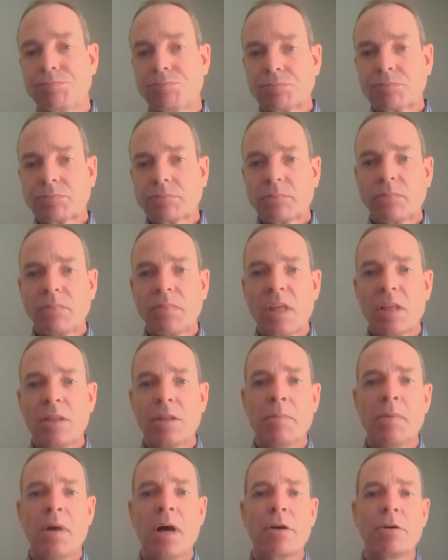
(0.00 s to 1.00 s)
the
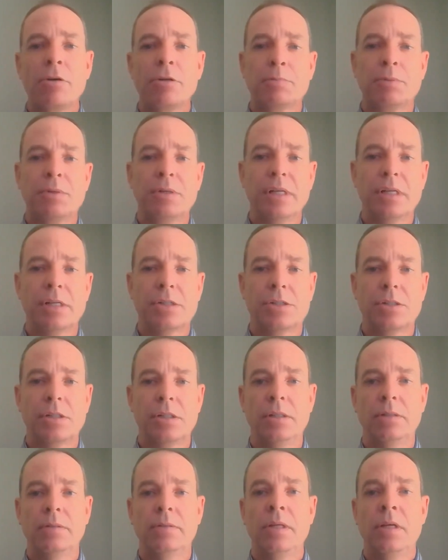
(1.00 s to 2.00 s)
model's
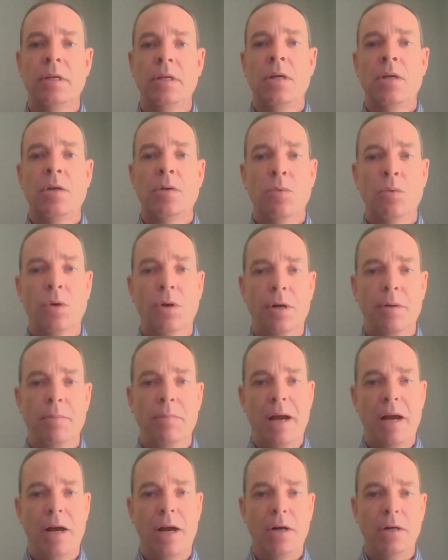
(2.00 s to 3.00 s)
predictions were
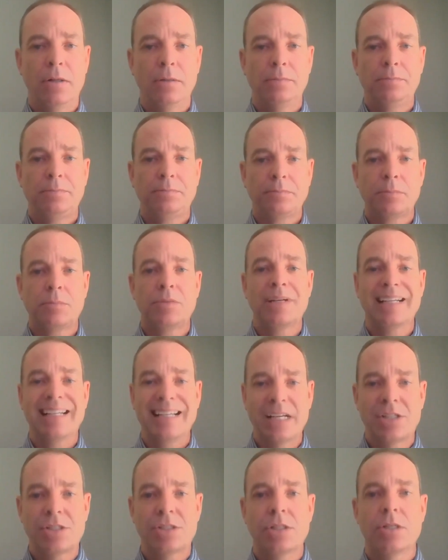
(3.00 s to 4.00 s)
about
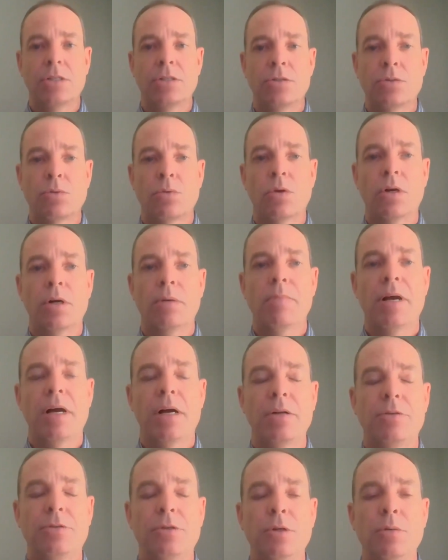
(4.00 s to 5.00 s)

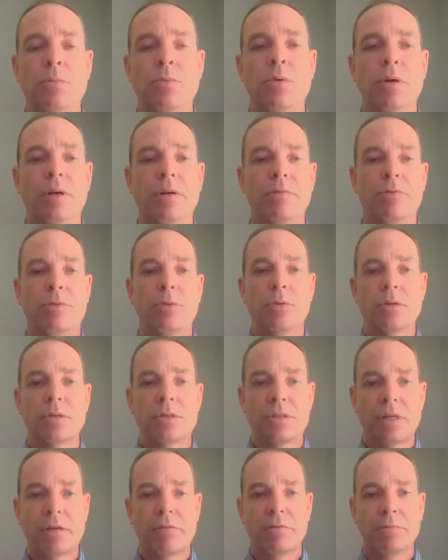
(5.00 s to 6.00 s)
2.47
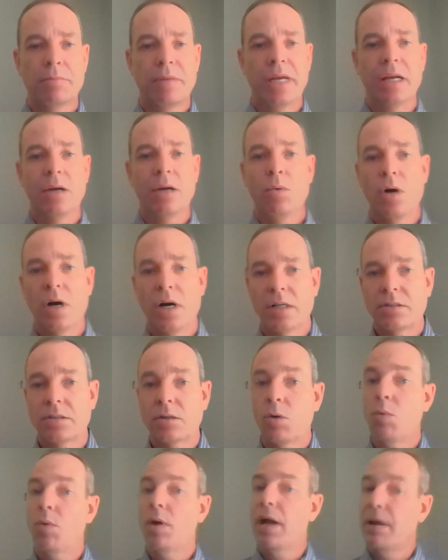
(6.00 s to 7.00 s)

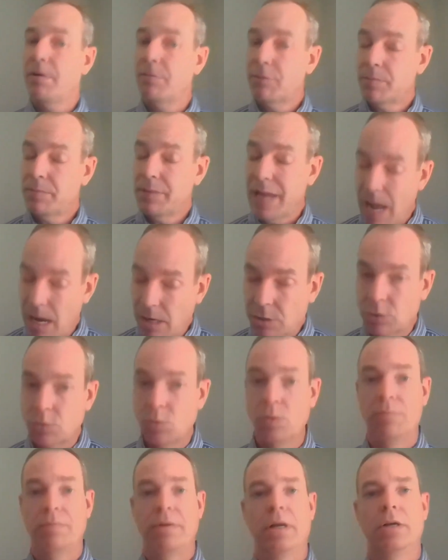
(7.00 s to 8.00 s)
megawatts away from the
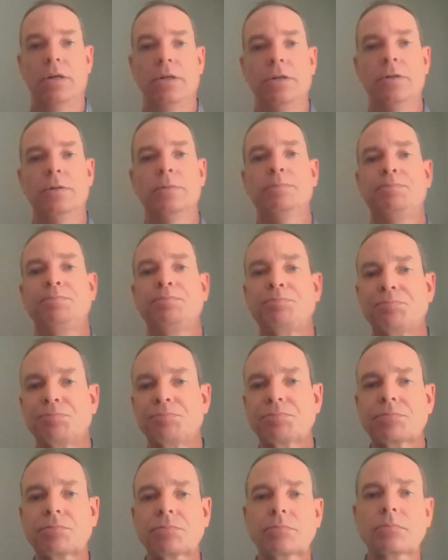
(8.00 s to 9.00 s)
actual value,
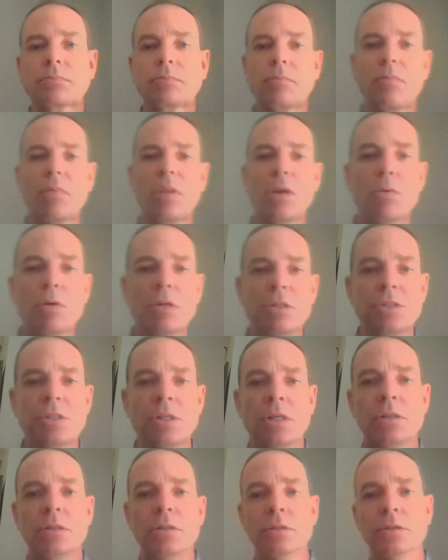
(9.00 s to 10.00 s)
which
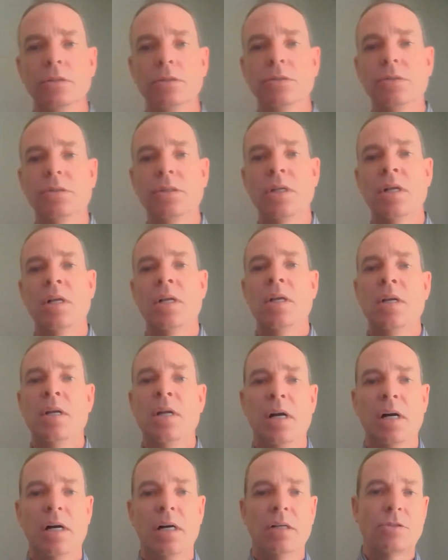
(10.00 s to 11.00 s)
includes
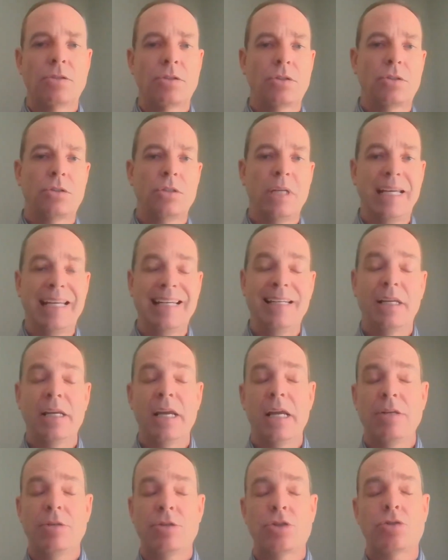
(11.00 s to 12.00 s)

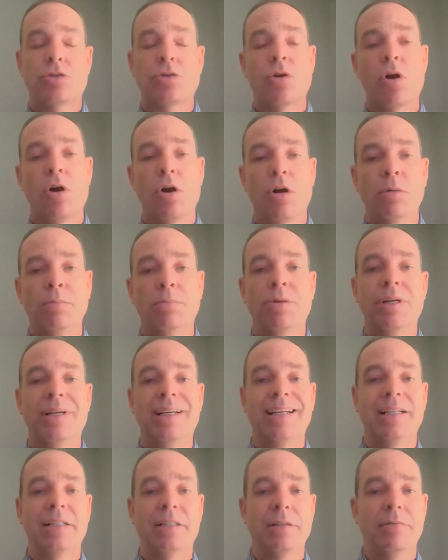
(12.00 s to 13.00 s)
indicates strong
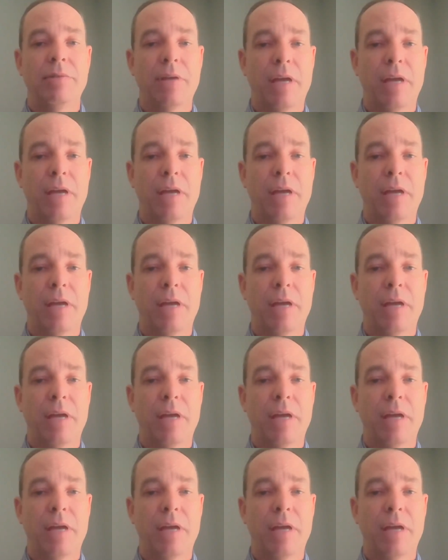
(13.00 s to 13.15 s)
predictive